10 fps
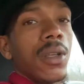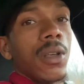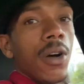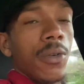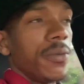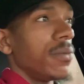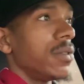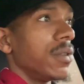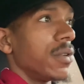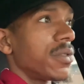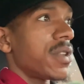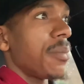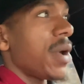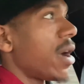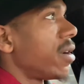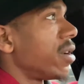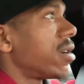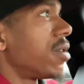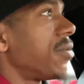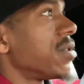on, you know, step out of their
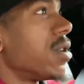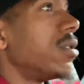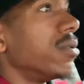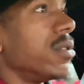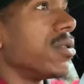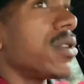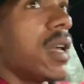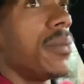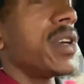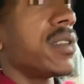comfort zone and try to make